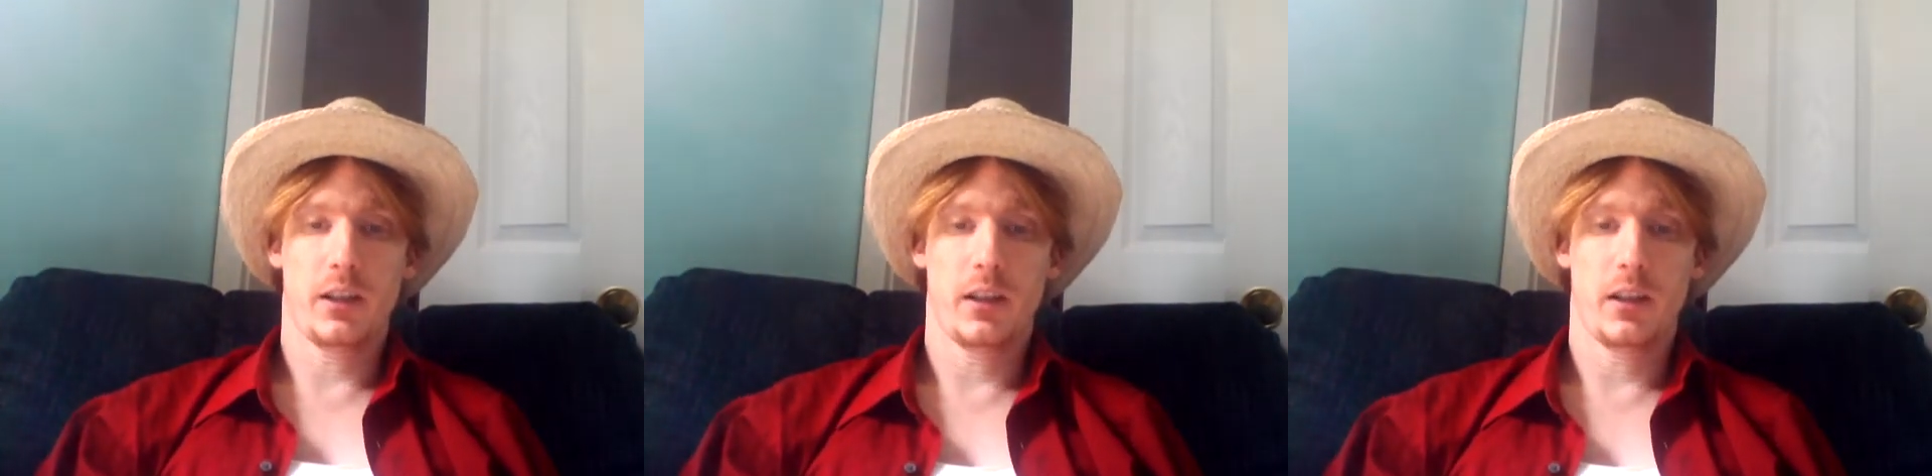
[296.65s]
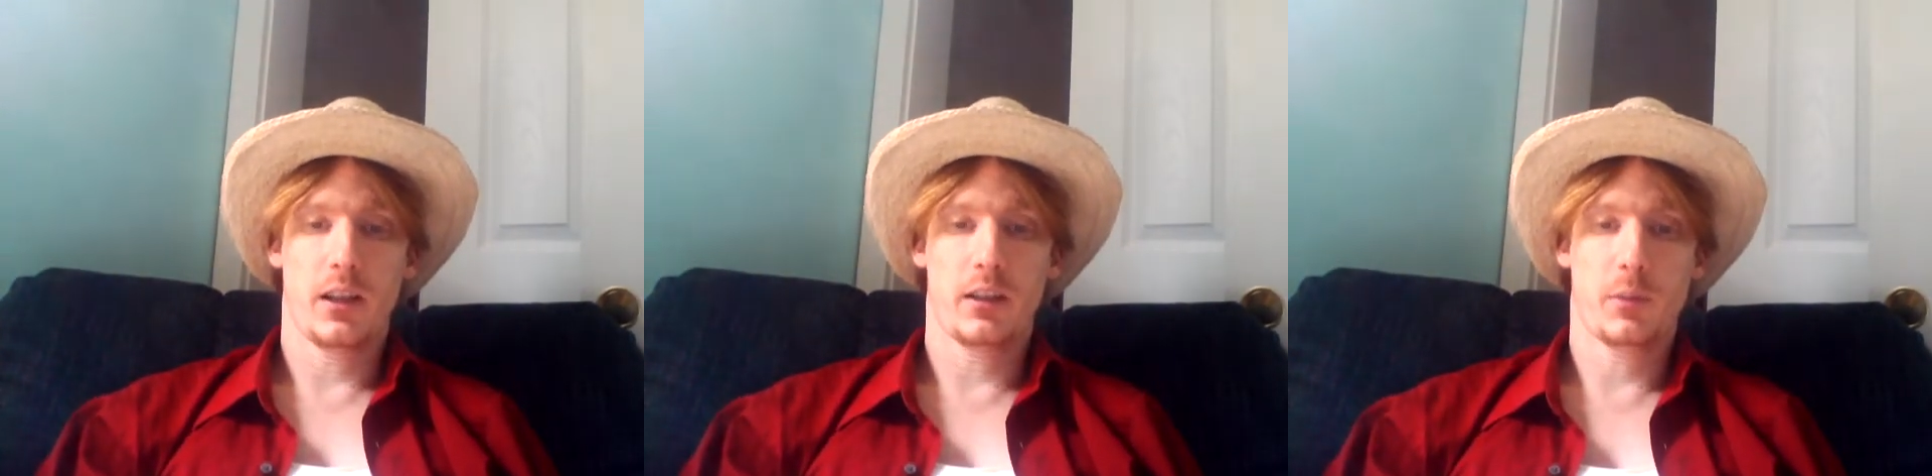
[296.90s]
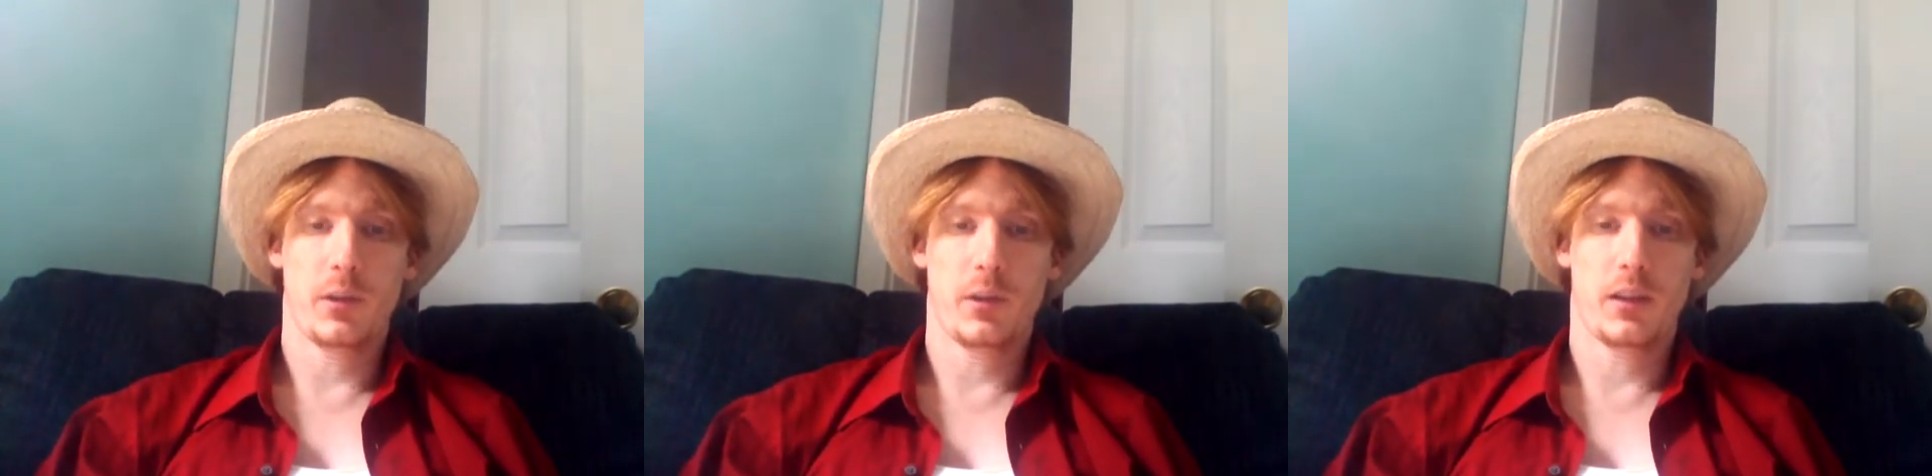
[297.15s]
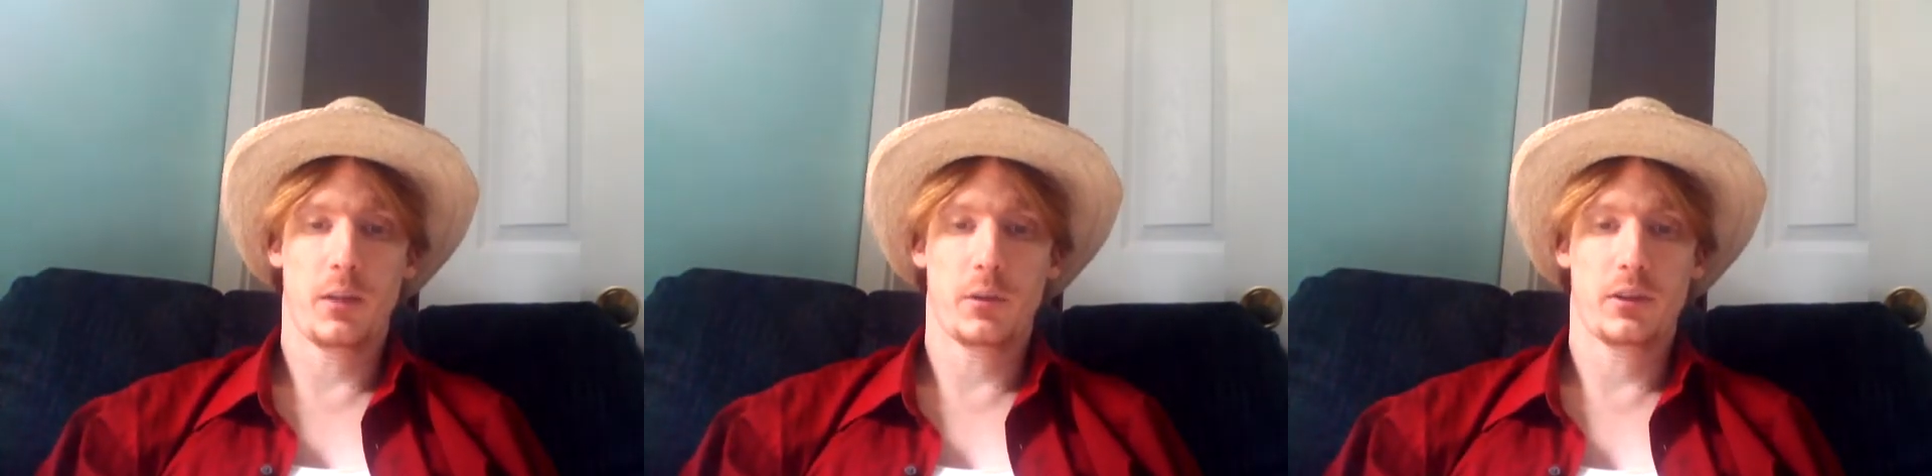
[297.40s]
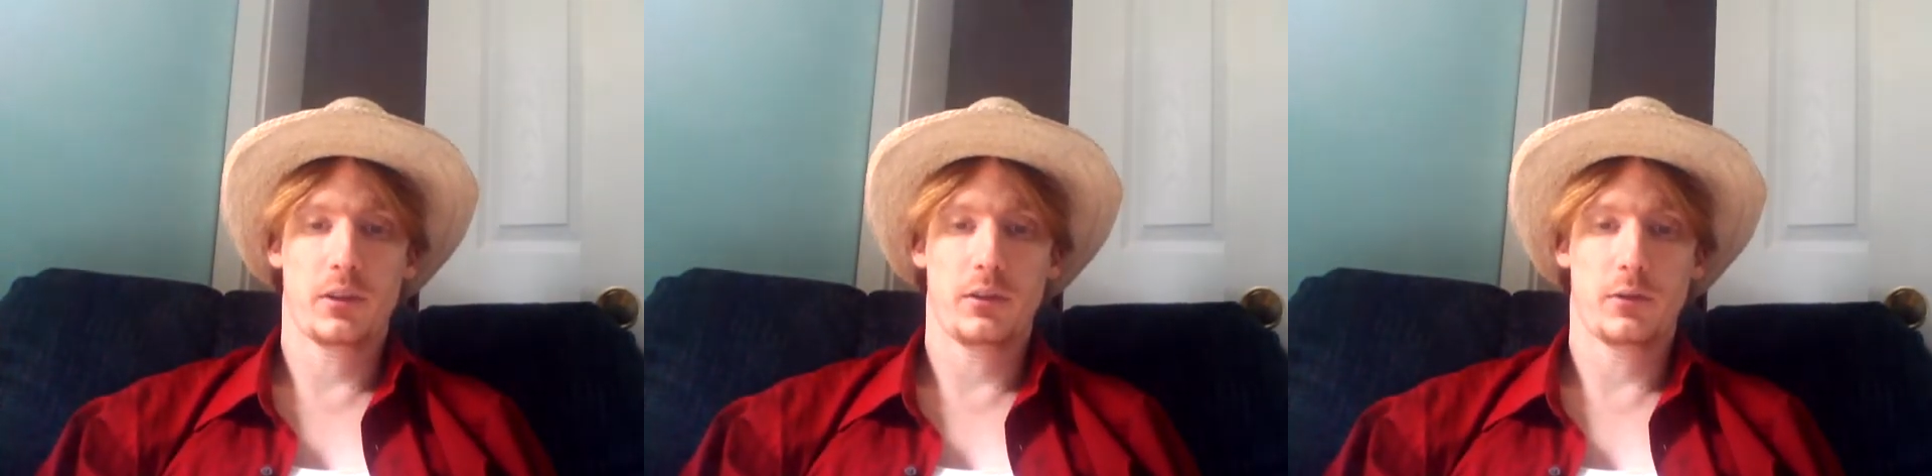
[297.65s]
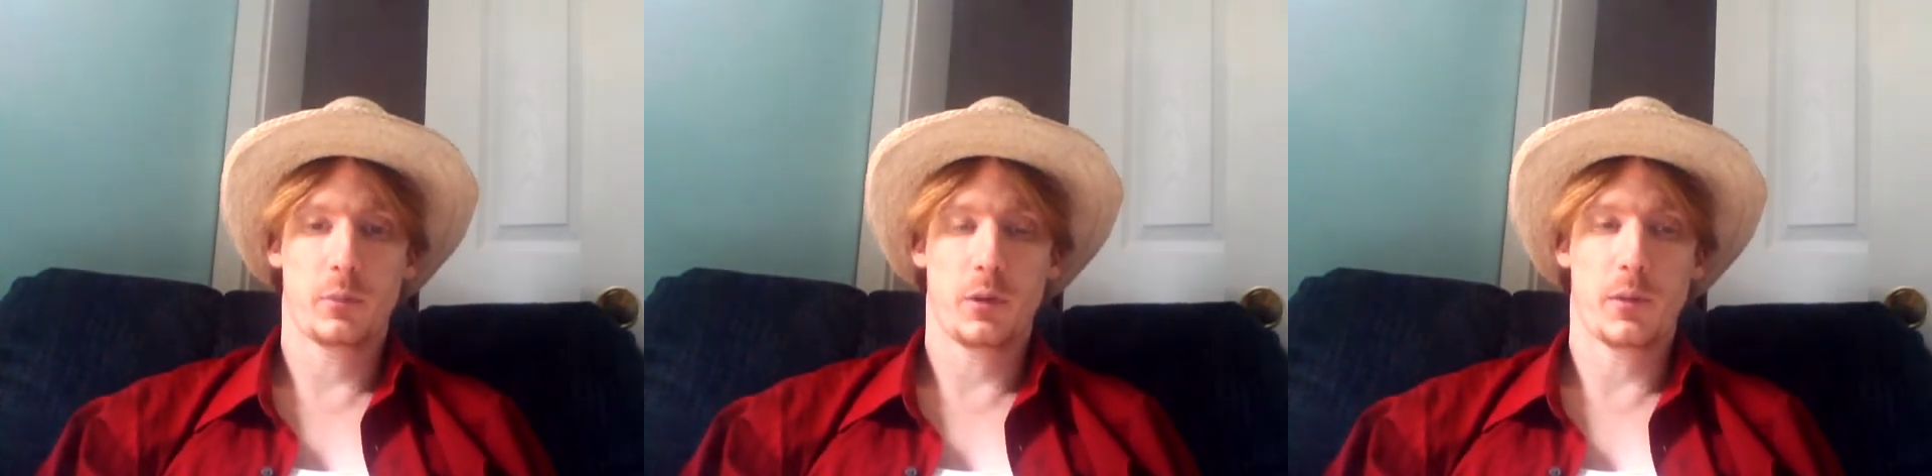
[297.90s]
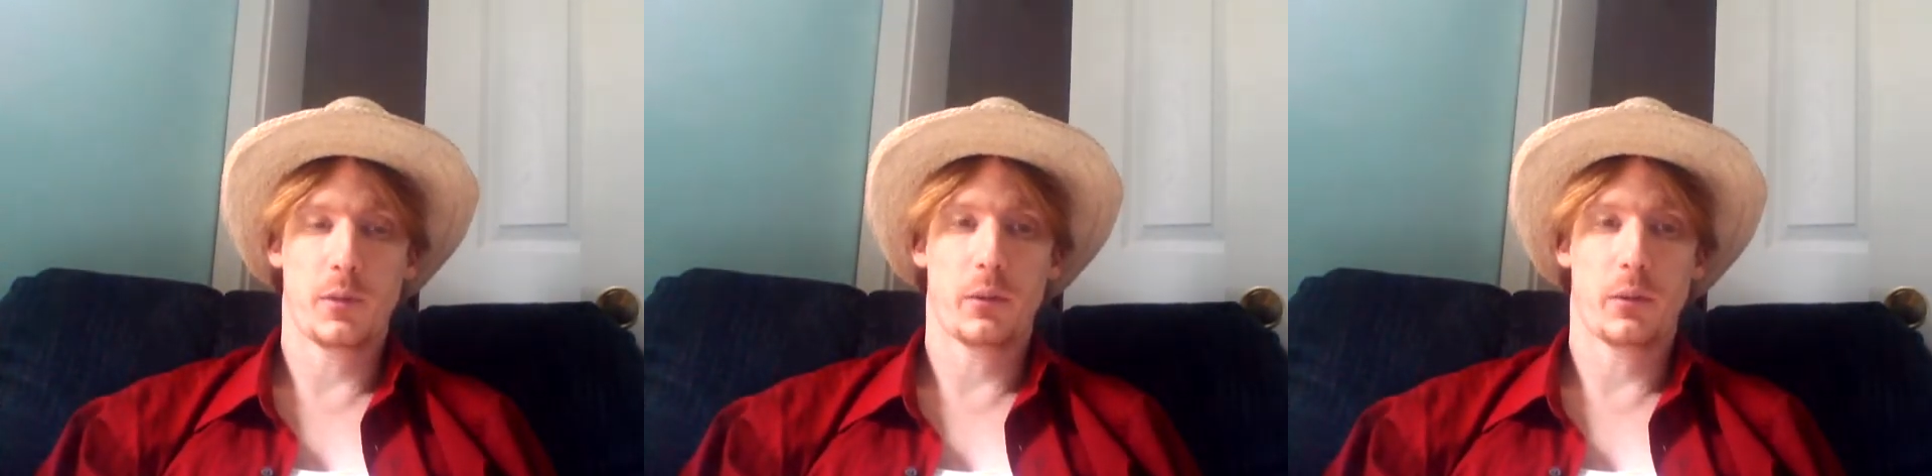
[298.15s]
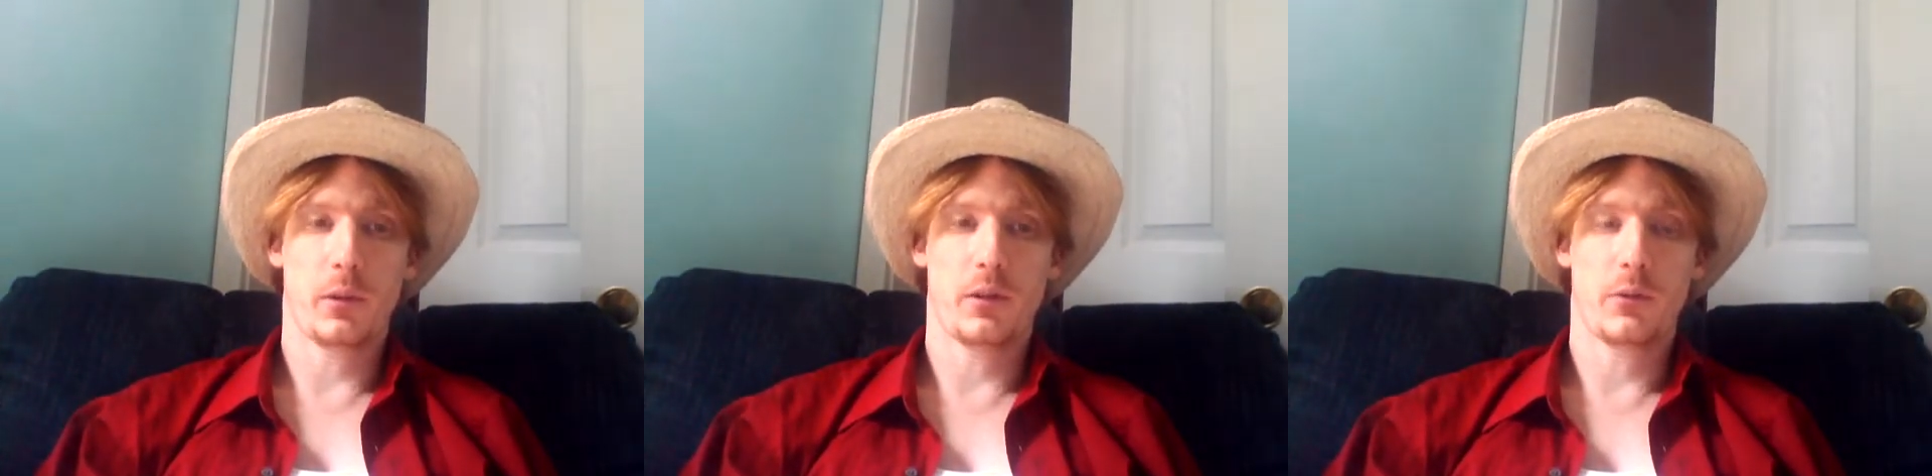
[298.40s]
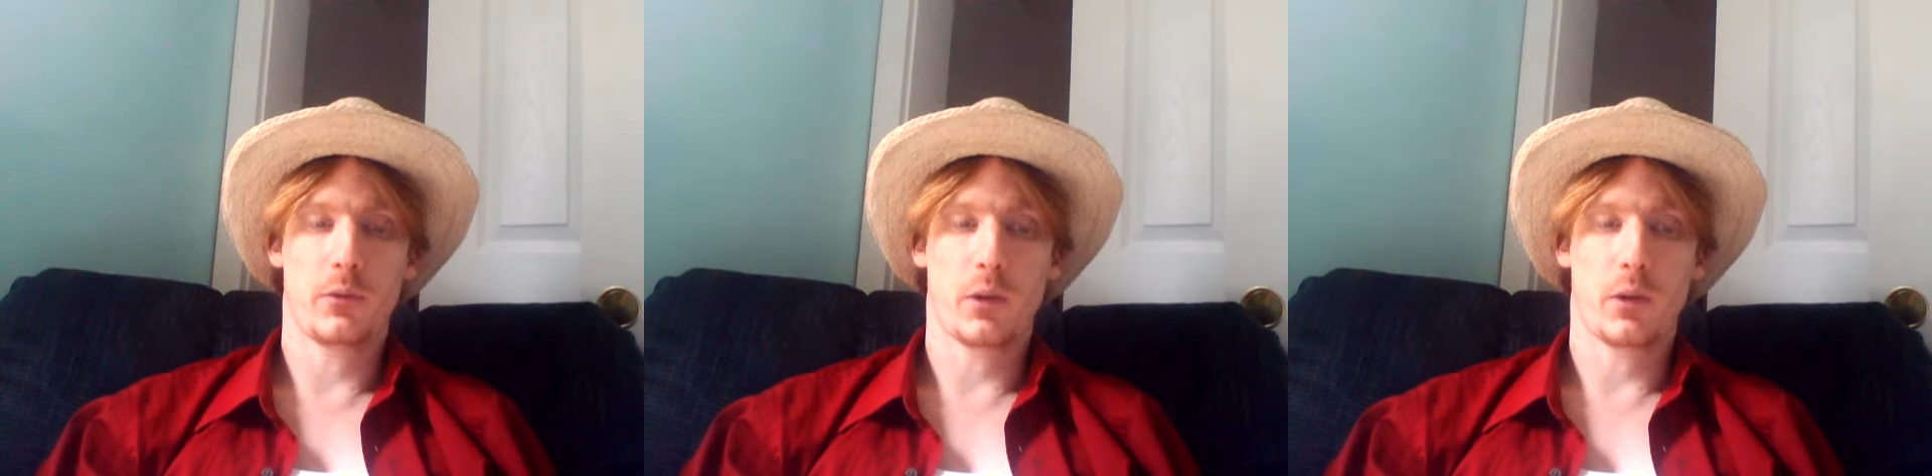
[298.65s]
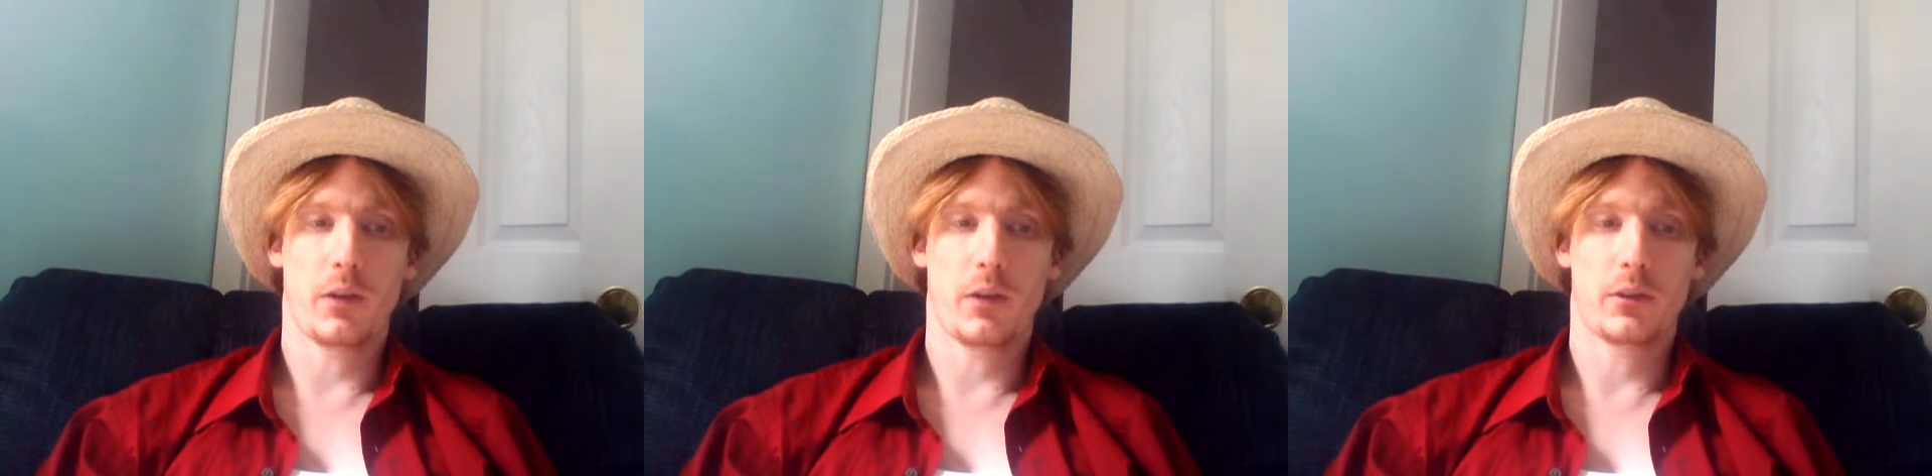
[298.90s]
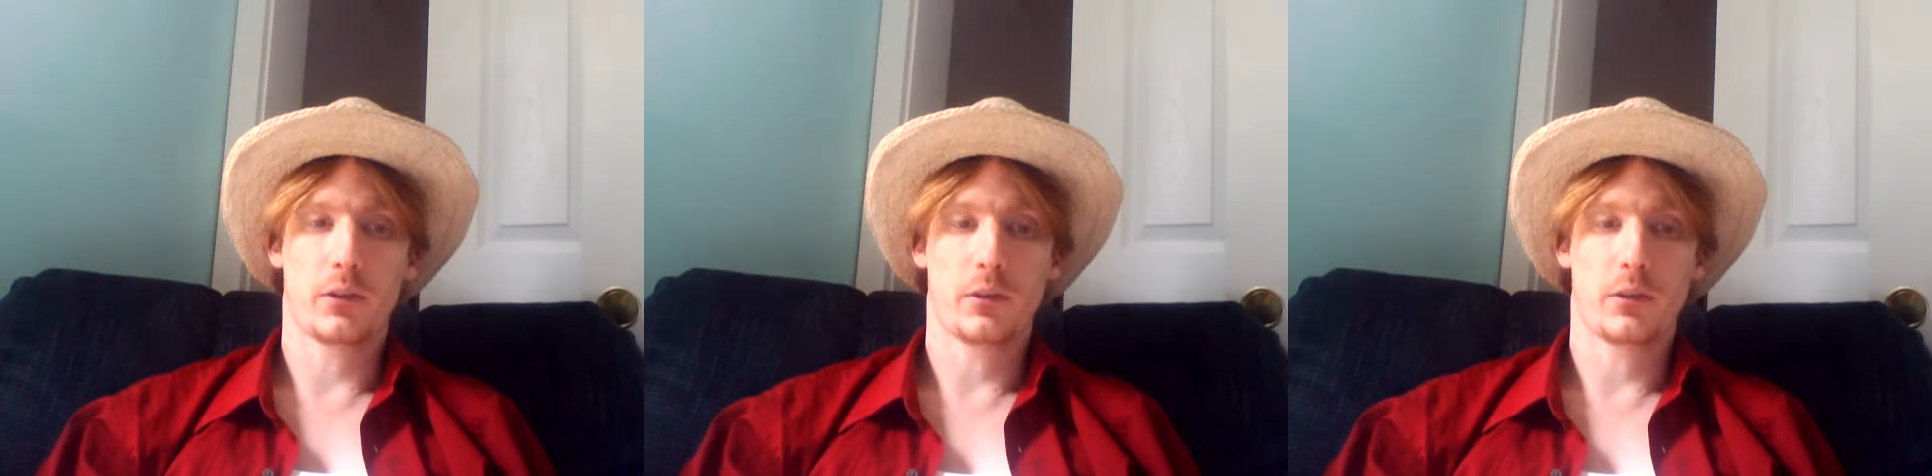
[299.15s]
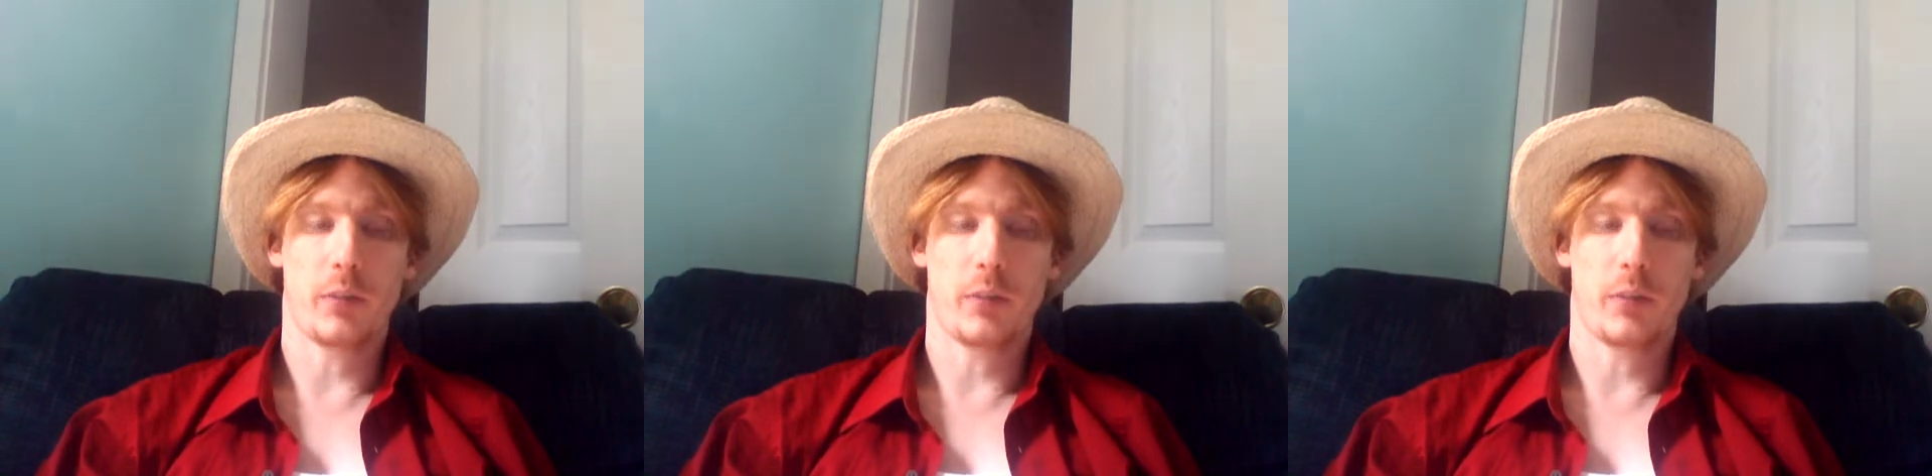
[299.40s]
I must have spent about 3 or 4 hours